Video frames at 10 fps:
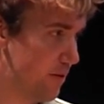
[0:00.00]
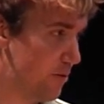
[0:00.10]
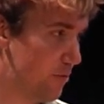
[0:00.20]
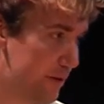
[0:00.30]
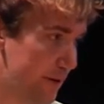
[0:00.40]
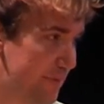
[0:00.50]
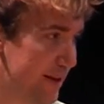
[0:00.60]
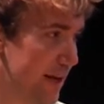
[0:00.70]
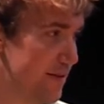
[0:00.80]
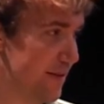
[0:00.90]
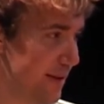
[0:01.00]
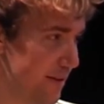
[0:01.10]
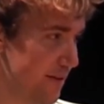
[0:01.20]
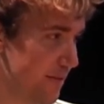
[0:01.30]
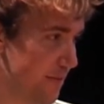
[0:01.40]
One implication
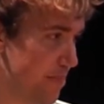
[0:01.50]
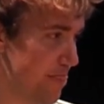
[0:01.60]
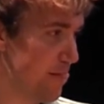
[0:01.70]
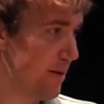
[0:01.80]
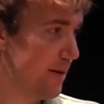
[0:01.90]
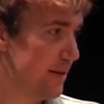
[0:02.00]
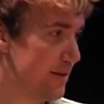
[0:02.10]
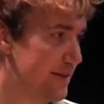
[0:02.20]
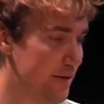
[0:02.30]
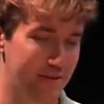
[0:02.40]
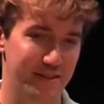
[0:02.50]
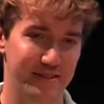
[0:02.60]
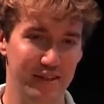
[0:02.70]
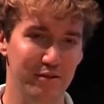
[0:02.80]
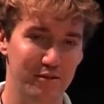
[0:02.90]
here is that with a
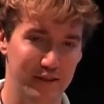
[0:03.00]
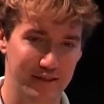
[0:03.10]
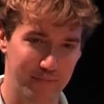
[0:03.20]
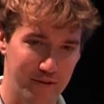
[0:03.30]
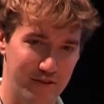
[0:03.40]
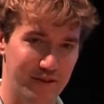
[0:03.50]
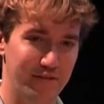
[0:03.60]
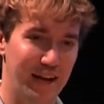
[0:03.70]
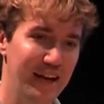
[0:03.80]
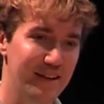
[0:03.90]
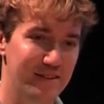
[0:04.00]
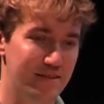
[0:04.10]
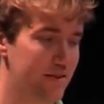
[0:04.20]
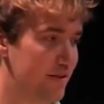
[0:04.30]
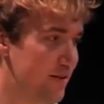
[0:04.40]
single exposure of
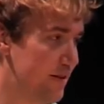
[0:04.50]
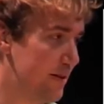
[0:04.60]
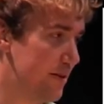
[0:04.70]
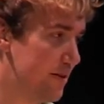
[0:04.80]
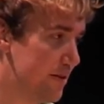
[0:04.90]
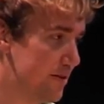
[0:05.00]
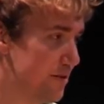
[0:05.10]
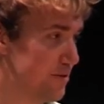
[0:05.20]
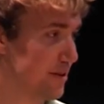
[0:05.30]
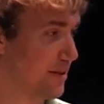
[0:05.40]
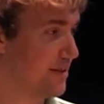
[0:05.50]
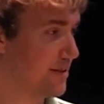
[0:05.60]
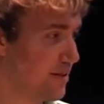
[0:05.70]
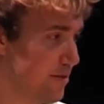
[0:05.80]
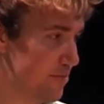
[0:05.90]
Alice, using this
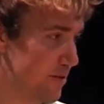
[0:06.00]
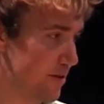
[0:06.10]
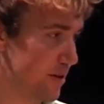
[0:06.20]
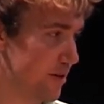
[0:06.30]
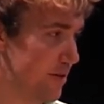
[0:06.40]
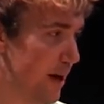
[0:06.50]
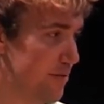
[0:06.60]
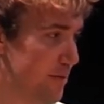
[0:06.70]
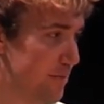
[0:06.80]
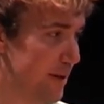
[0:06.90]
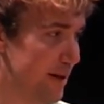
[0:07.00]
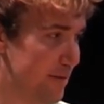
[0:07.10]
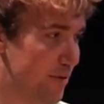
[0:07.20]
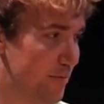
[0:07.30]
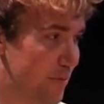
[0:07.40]
signal protocol, I would be
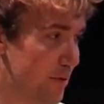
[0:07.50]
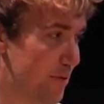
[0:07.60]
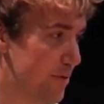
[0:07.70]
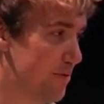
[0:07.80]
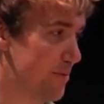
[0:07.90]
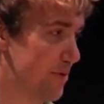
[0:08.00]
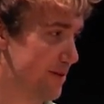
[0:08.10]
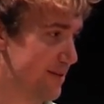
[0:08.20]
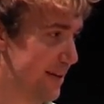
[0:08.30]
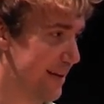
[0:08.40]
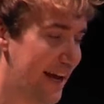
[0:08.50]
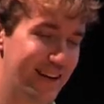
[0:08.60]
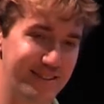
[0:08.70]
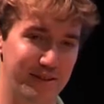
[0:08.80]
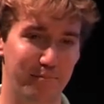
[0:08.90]
able both to impersonate
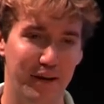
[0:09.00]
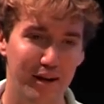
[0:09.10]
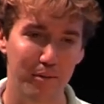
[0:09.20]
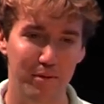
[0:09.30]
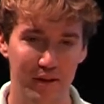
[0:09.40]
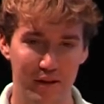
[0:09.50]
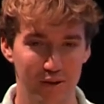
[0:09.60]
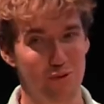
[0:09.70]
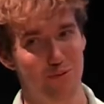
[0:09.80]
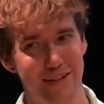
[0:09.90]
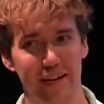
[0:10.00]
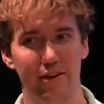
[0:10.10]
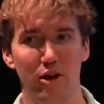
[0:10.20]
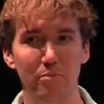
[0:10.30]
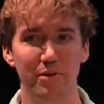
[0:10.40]
Alice to Bob, which we
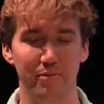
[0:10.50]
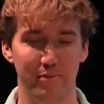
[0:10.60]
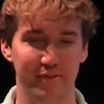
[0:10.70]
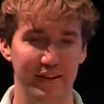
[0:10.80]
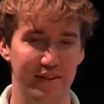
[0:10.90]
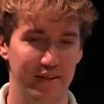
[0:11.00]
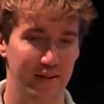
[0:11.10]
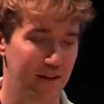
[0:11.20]
can't hope to prevent,